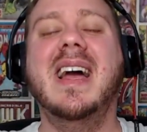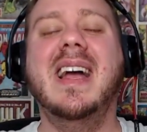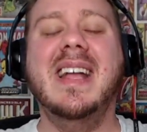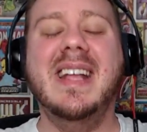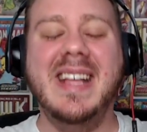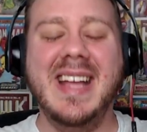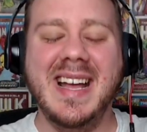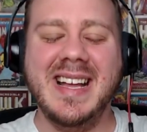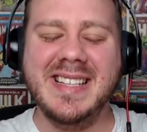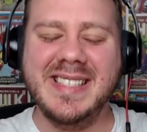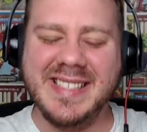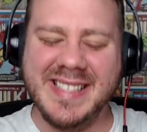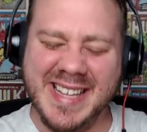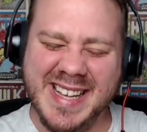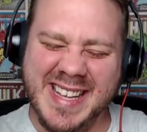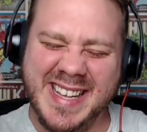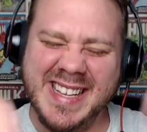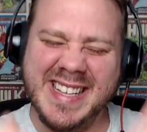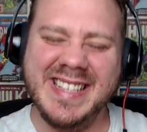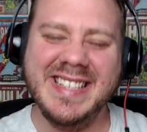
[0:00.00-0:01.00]
Yes,
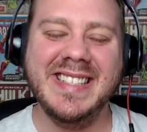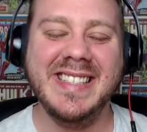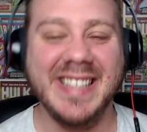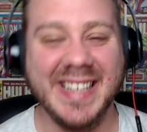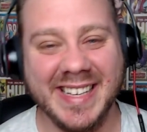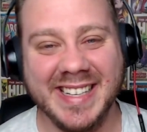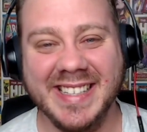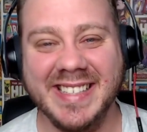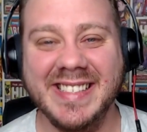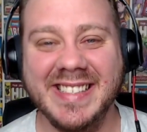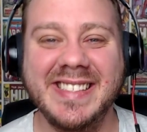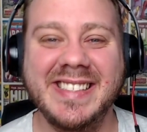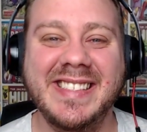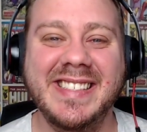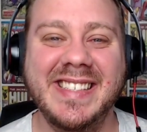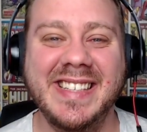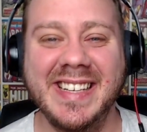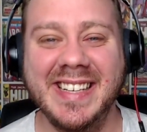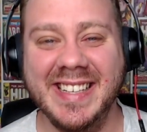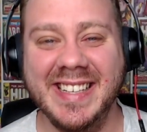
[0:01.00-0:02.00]
it does.